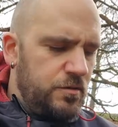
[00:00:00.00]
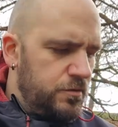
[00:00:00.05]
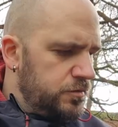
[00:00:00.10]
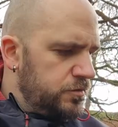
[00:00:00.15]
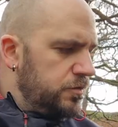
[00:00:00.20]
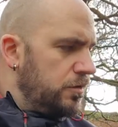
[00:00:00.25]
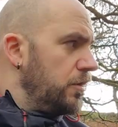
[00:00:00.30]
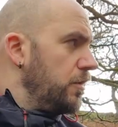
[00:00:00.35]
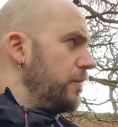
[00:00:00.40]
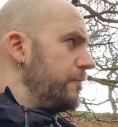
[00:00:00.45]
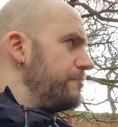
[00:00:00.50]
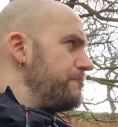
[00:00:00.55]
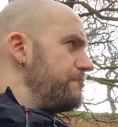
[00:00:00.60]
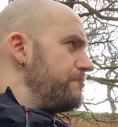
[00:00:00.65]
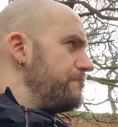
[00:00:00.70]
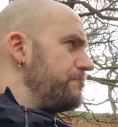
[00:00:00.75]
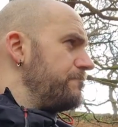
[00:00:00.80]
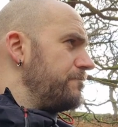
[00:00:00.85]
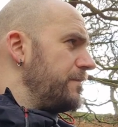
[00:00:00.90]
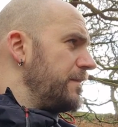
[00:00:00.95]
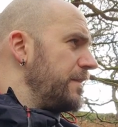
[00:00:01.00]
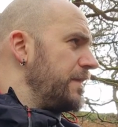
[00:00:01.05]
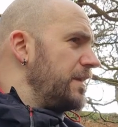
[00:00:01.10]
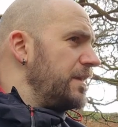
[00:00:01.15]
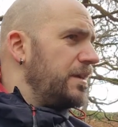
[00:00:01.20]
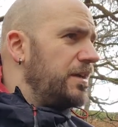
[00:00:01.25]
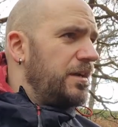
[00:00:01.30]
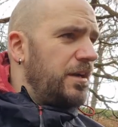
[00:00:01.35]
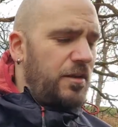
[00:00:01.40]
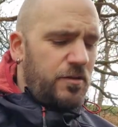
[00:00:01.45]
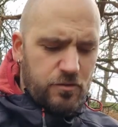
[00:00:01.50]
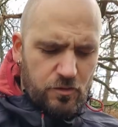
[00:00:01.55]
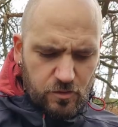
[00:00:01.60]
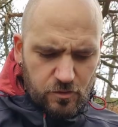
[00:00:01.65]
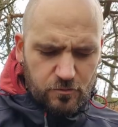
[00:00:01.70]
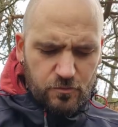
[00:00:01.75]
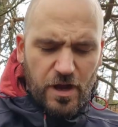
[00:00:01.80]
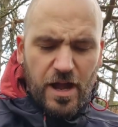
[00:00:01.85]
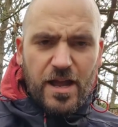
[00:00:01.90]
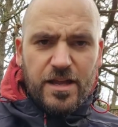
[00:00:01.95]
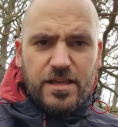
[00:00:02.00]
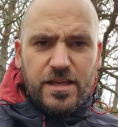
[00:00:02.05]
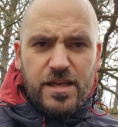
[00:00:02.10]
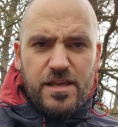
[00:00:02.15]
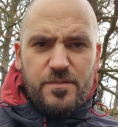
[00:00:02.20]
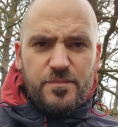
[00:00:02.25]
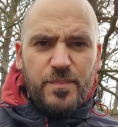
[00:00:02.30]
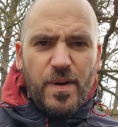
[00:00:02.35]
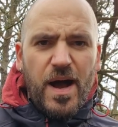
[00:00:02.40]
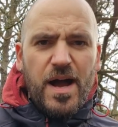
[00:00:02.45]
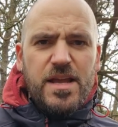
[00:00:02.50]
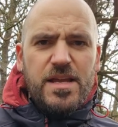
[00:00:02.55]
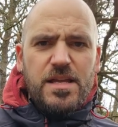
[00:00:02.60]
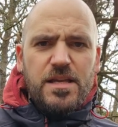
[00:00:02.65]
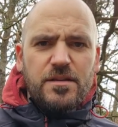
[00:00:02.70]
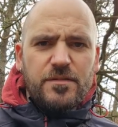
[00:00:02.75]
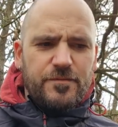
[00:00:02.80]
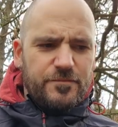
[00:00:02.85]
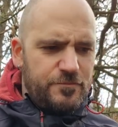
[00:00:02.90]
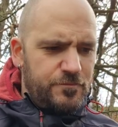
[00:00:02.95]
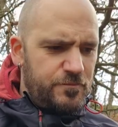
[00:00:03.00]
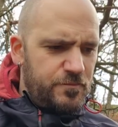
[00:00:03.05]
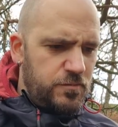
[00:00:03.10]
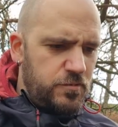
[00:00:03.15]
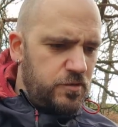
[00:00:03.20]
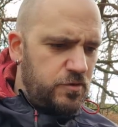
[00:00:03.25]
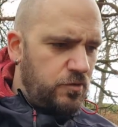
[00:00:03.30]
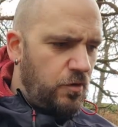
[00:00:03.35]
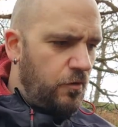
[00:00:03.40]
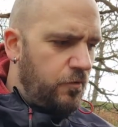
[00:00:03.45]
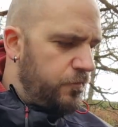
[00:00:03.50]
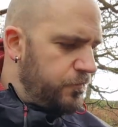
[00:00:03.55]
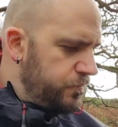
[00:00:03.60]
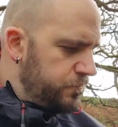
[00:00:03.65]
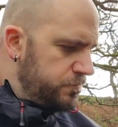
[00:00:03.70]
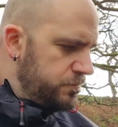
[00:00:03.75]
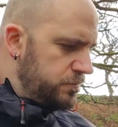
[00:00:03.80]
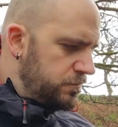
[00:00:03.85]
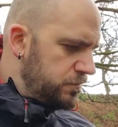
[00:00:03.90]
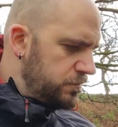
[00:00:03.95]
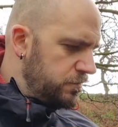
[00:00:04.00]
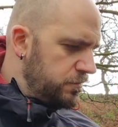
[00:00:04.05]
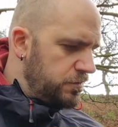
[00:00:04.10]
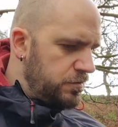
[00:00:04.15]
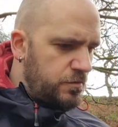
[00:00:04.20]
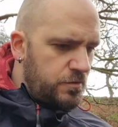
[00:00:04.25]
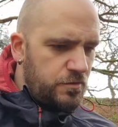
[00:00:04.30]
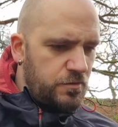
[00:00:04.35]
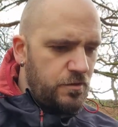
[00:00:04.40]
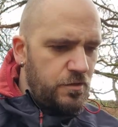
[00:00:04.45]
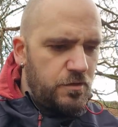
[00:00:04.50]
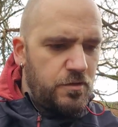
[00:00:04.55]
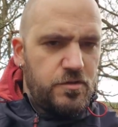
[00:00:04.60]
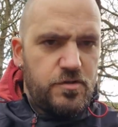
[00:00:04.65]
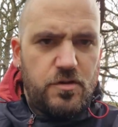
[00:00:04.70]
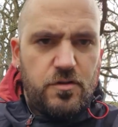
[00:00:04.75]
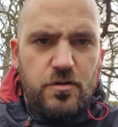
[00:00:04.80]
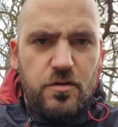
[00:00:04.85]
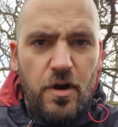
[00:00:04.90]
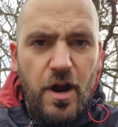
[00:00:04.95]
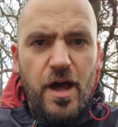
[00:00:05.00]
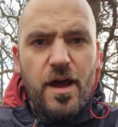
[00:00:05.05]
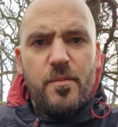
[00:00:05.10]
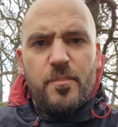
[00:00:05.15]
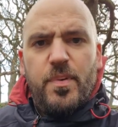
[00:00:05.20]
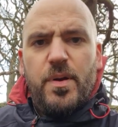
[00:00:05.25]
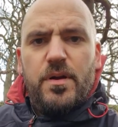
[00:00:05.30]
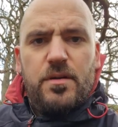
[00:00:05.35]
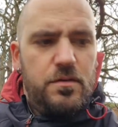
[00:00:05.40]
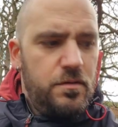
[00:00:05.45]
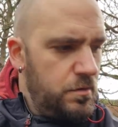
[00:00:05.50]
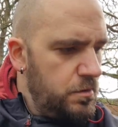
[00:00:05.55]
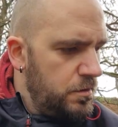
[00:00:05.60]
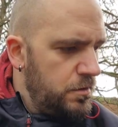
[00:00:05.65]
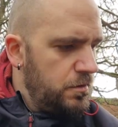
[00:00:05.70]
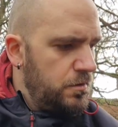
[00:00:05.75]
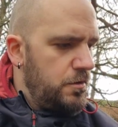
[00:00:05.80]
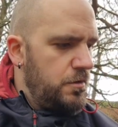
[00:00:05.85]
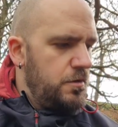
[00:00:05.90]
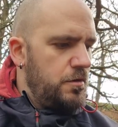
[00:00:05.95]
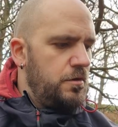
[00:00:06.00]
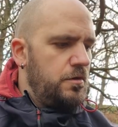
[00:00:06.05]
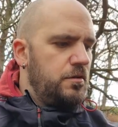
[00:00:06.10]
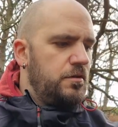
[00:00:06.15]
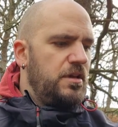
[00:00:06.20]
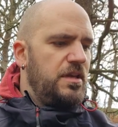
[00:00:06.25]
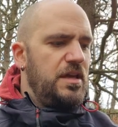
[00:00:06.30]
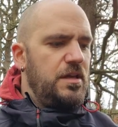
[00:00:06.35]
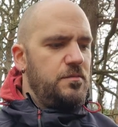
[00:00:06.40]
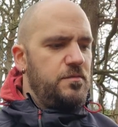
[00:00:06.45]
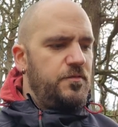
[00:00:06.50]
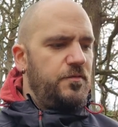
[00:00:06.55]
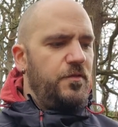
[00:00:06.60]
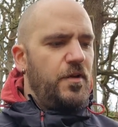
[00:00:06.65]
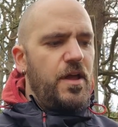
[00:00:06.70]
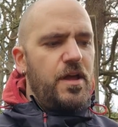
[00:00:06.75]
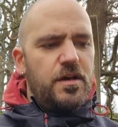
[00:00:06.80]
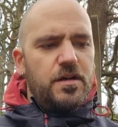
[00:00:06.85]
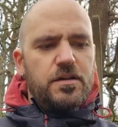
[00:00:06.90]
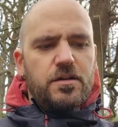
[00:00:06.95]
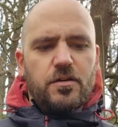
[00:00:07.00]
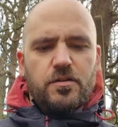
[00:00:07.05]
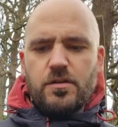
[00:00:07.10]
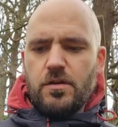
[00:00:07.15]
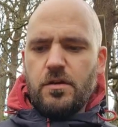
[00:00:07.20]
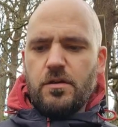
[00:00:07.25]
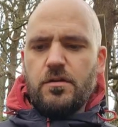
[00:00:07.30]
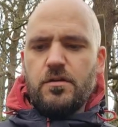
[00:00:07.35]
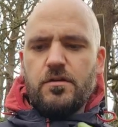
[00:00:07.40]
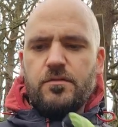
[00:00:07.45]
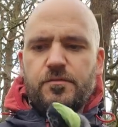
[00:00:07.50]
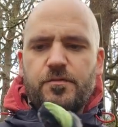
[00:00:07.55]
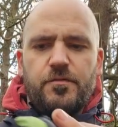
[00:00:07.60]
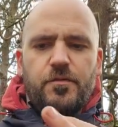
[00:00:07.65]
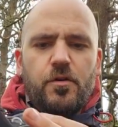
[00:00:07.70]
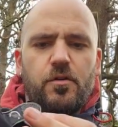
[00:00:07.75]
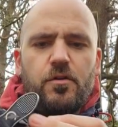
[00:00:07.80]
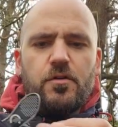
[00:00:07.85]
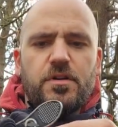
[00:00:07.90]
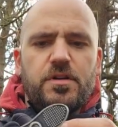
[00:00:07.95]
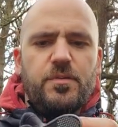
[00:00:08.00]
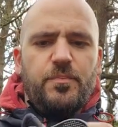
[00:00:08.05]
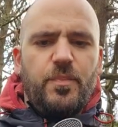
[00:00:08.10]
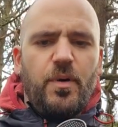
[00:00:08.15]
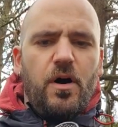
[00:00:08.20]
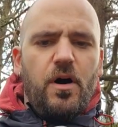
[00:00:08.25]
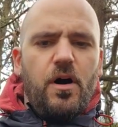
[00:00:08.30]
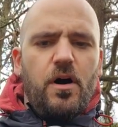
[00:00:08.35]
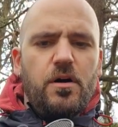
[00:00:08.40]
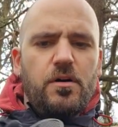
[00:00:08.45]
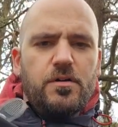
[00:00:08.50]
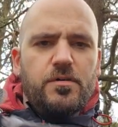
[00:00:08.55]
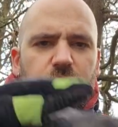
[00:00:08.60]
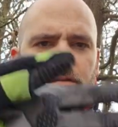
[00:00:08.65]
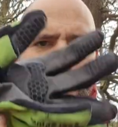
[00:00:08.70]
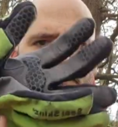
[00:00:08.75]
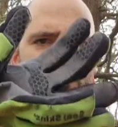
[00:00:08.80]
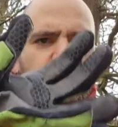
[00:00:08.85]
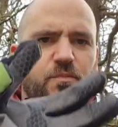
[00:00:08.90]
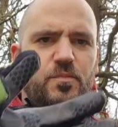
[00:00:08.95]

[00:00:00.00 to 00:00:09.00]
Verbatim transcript: So I thought, why keep buying stuff that's crap and keeps failing on you and falling apart and